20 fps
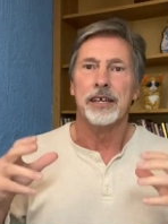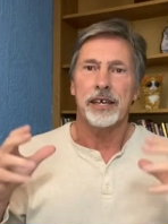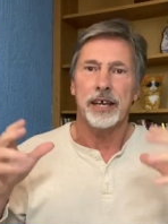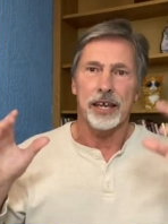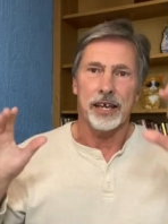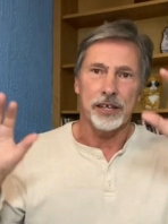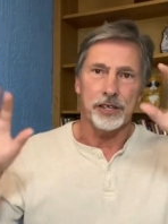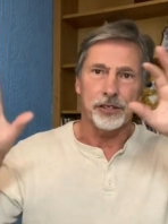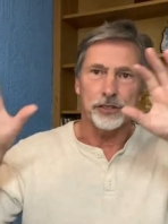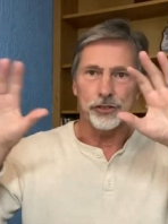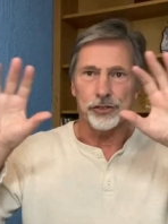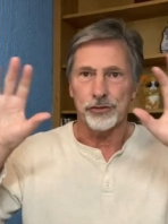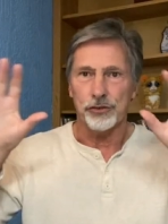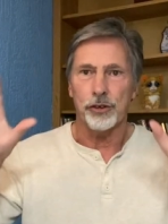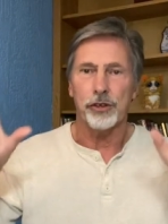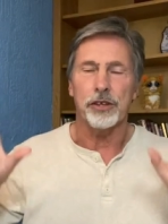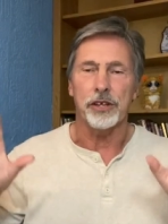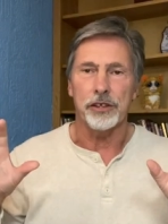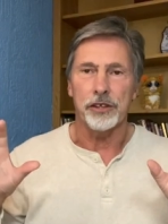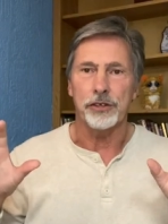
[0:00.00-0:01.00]
and
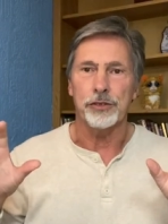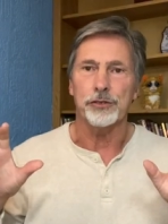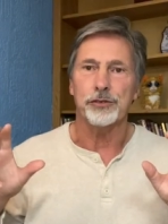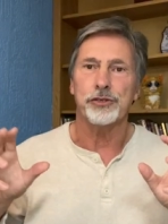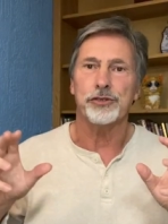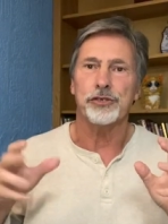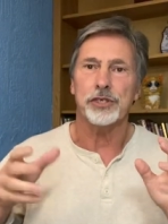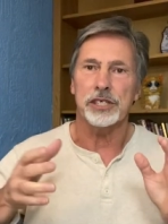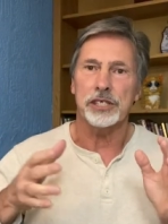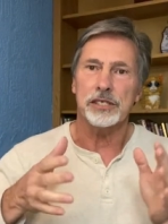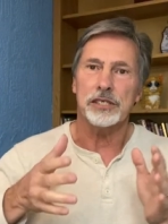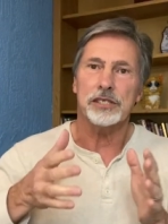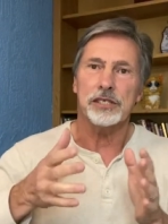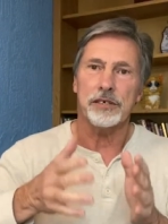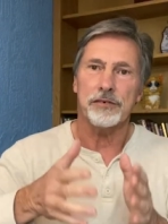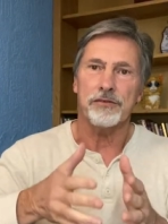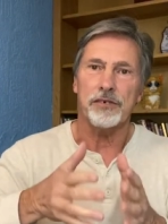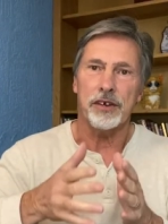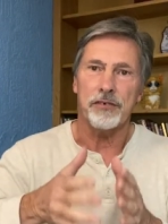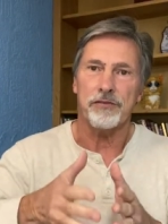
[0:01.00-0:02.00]
control of a nutrients,
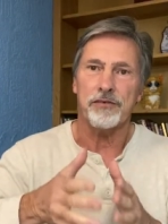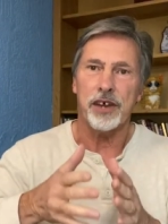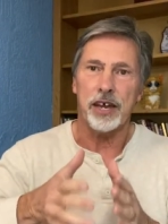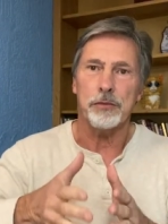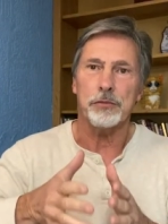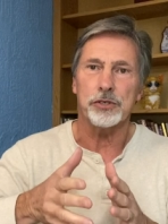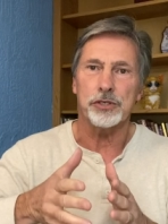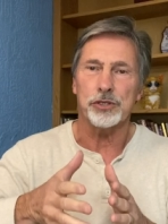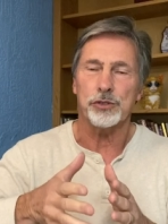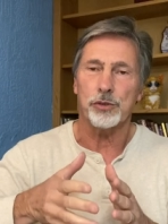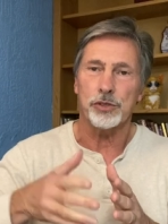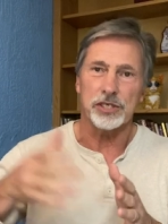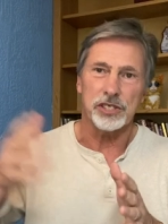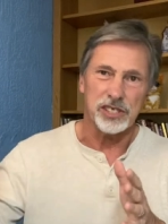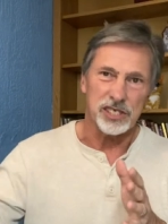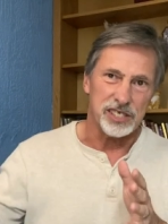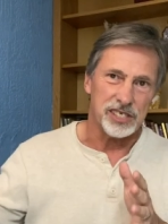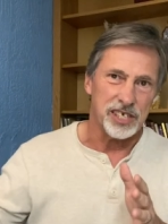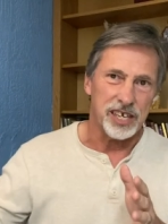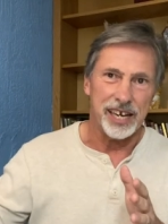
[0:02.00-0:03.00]
a, a, fiber source
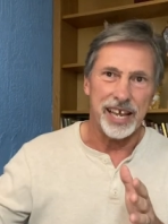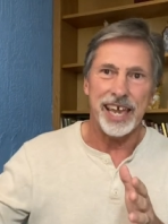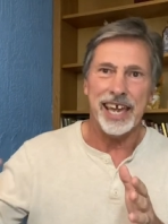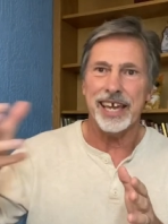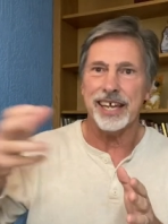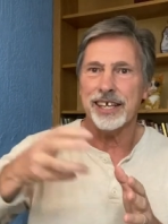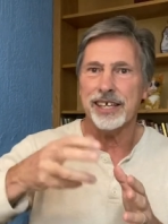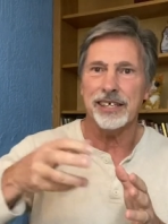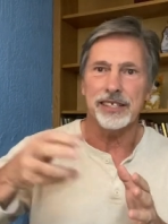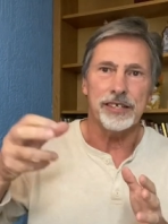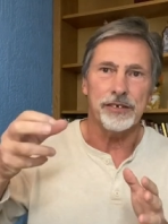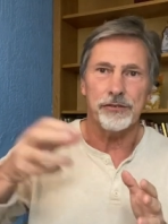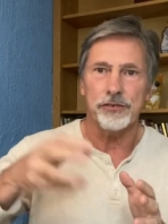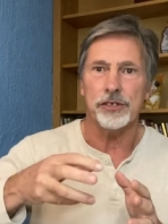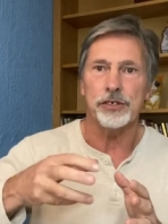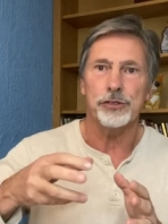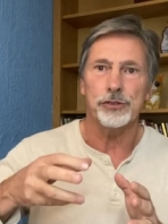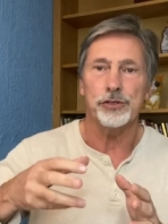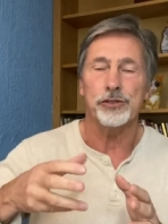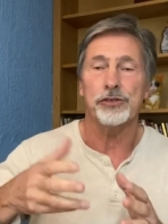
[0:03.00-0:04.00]
that's not adding a different
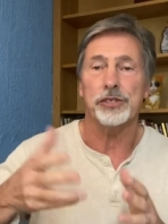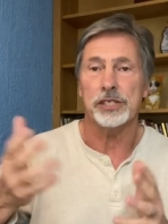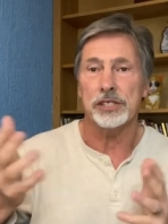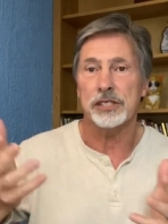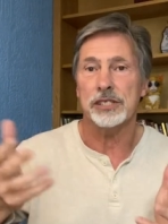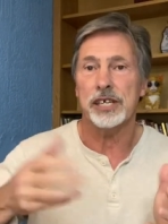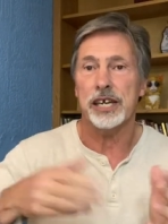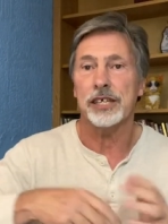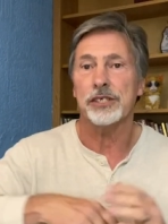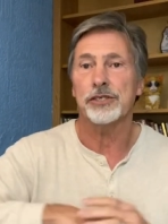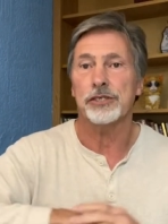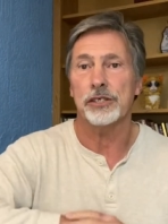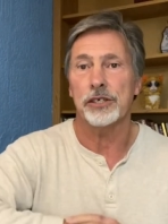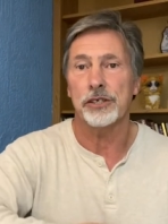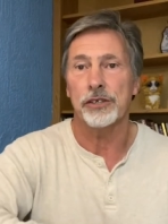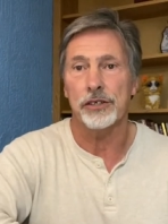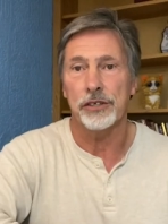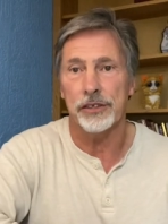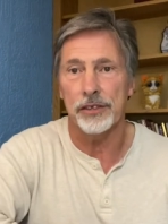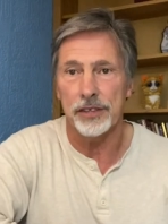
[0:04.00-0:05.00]
nutrient is actually a
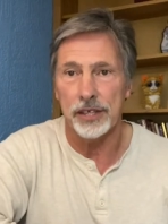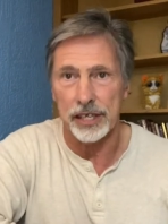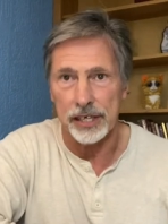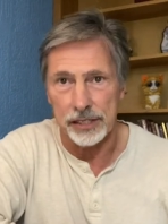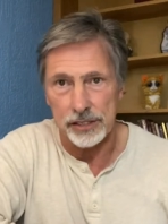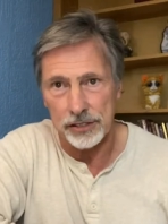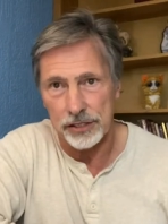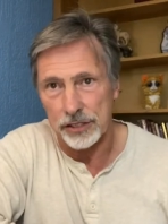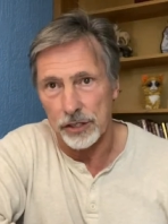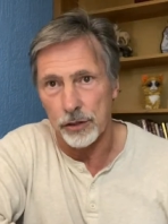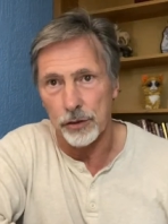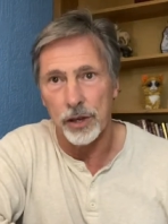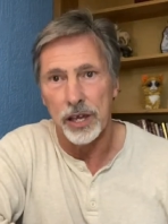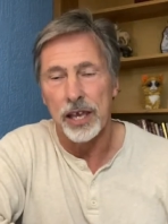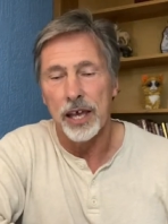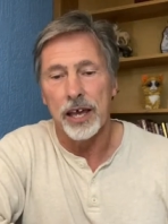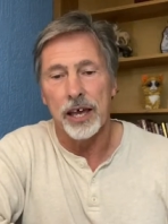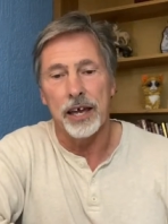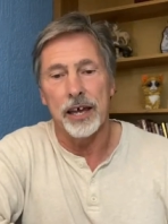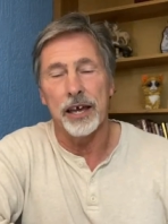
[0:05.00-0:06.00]
good thing. So
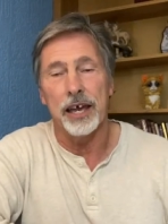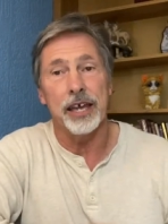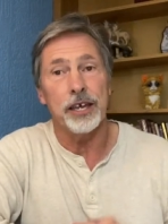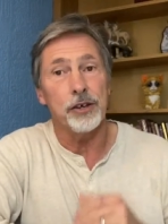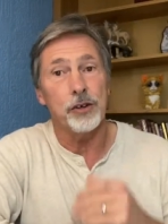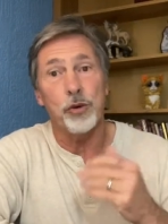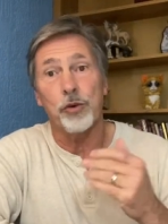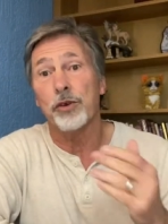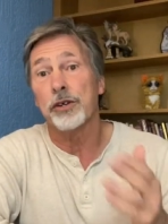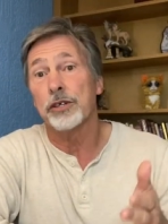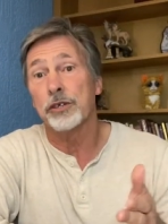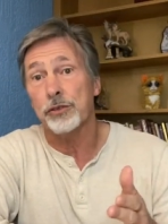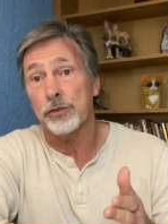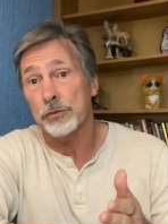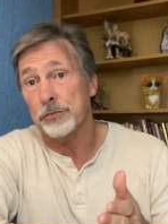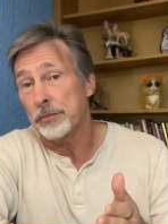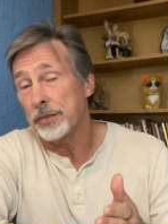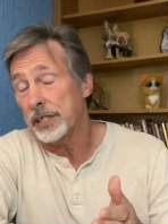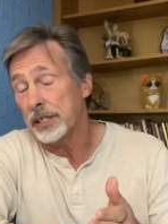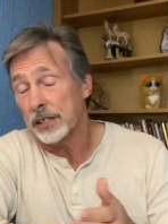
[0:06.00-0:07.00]
uh, in corn gluten
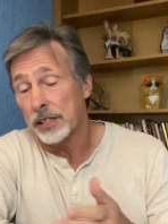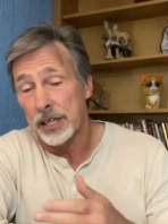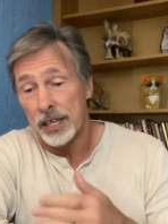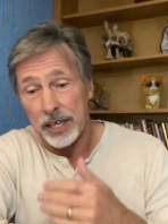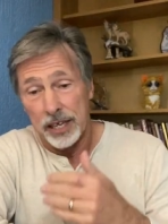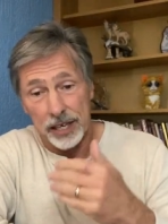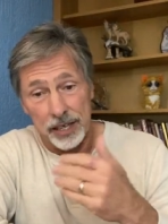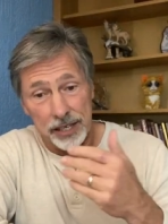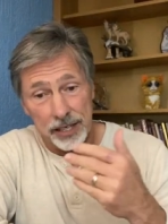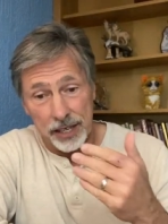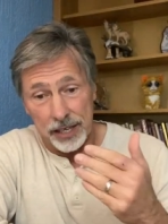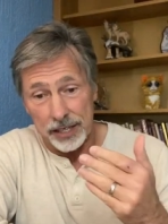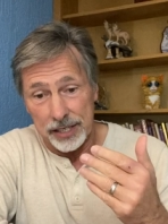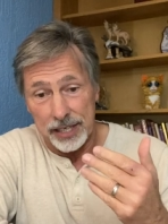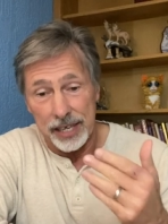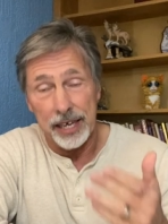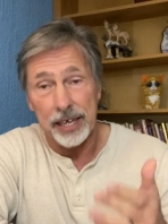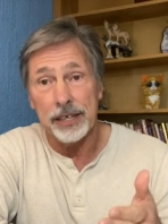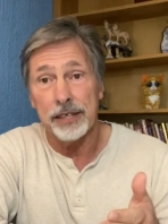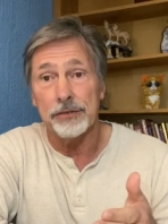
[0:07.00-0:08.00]
meal,
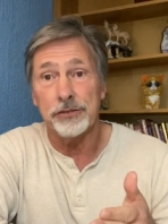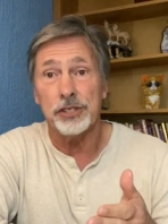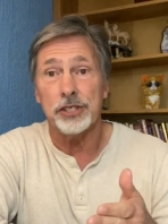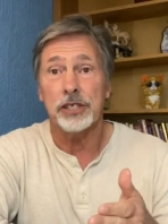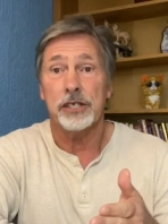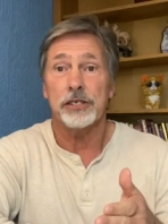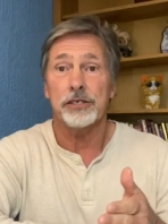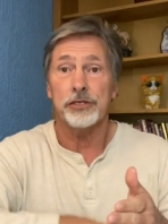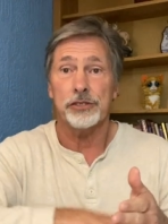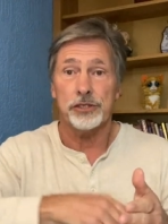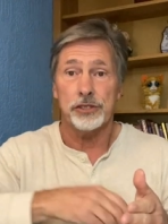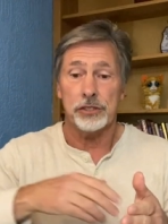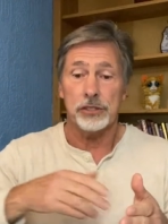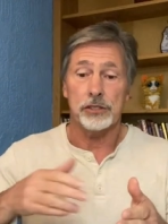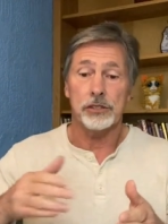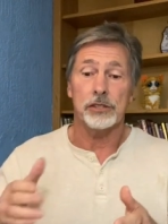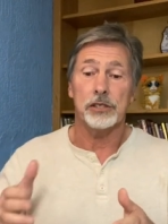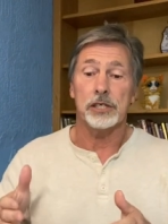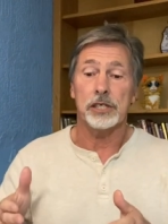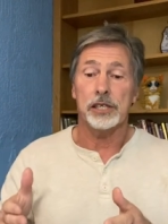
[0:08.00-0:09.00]
again, if she
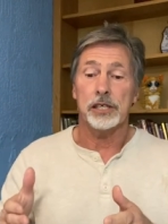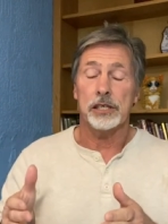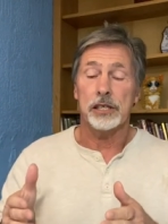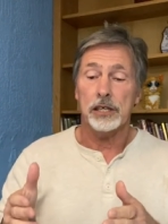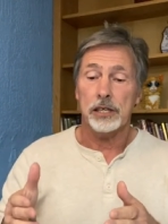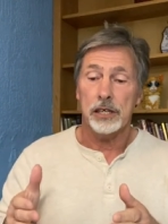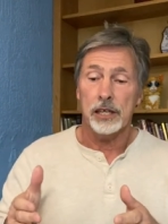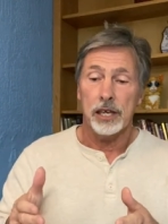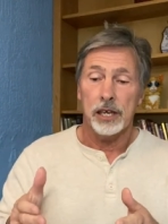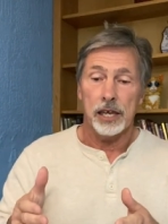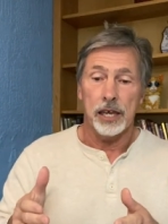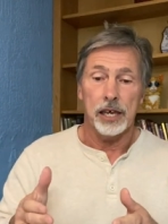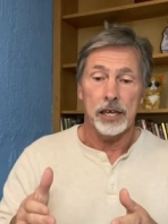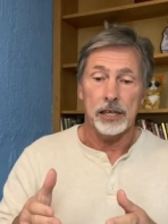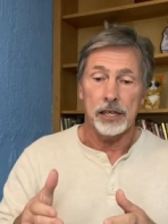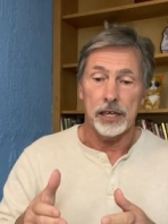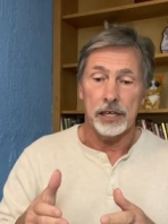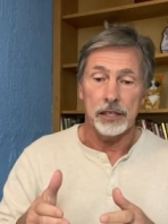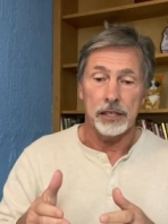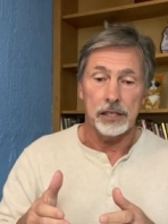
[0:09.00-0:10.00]
understood, and,
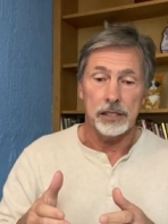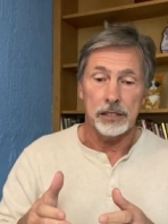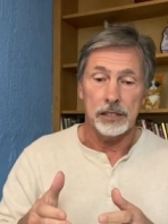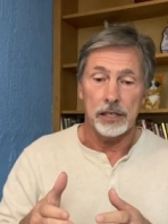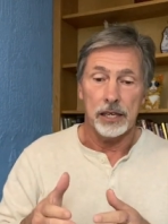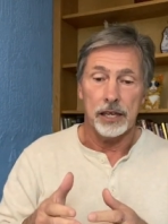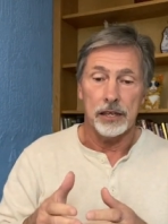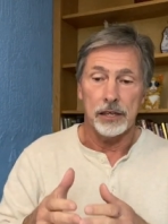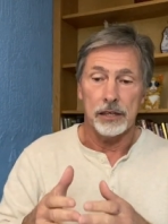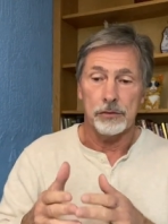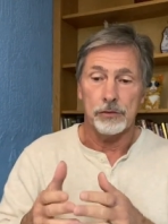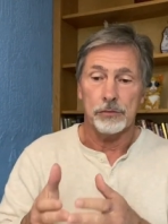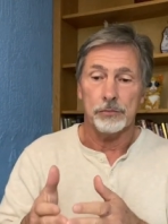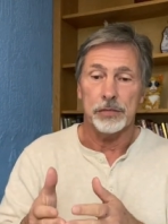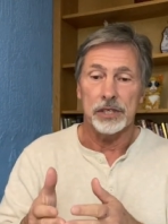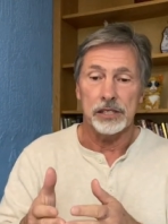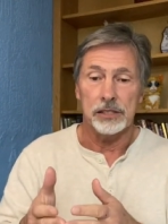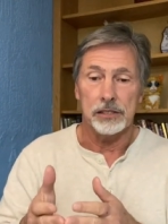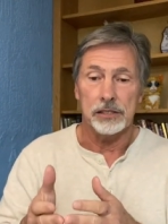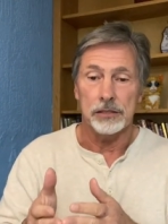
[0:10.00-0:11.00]
and, I don't
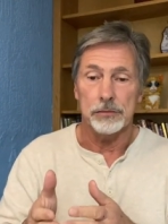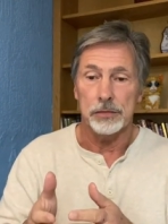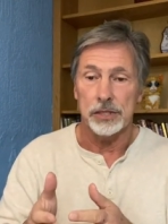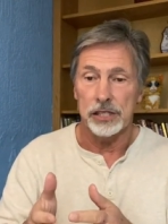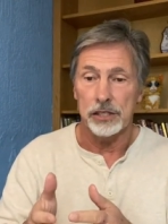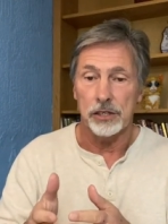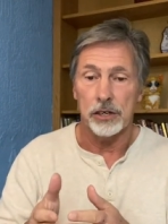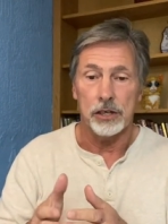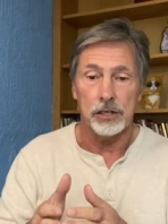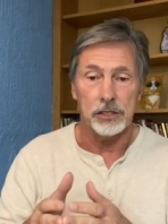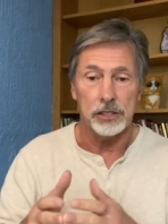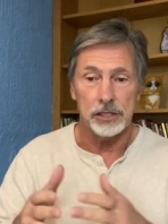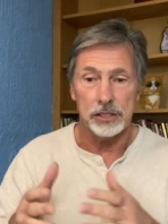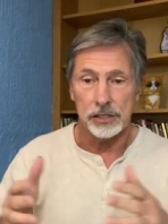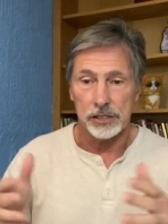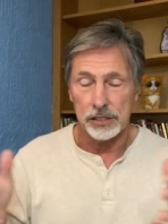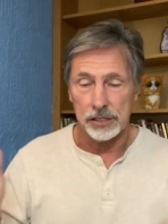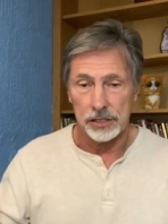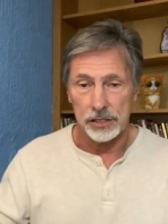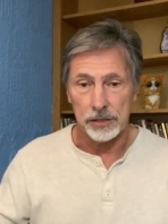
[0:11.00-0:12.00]
mean to demean her, this
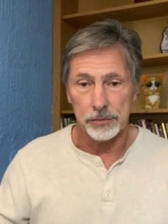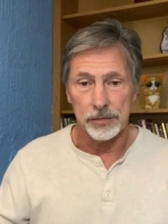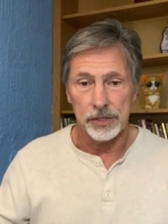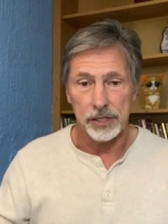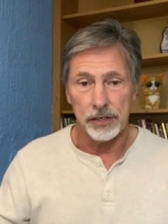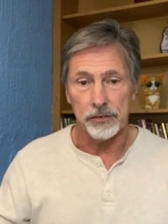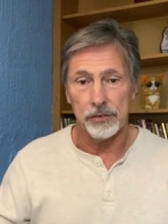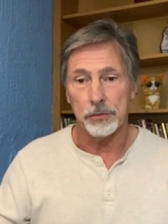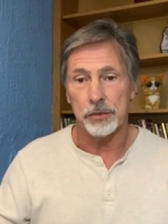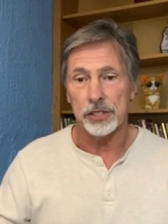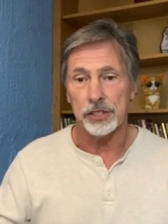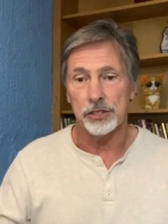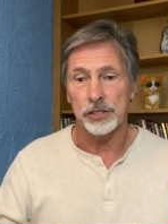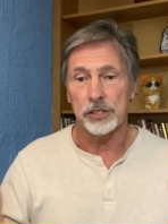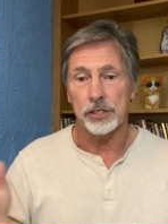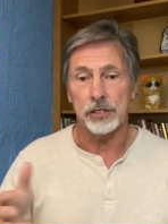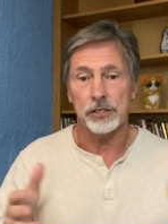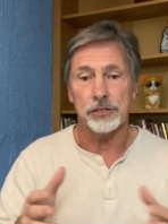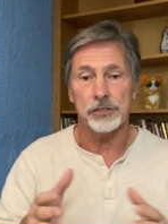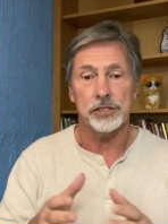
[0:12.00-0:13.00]
is something everybody should
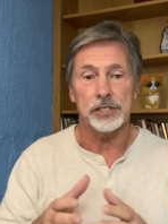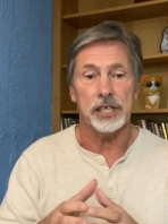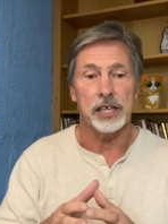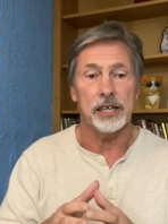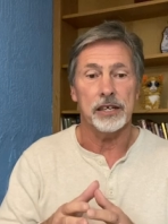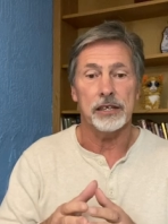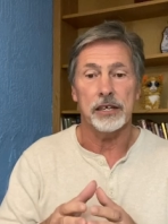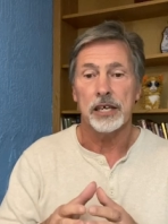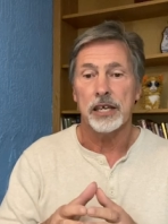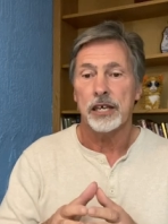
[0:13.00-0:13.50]
understand,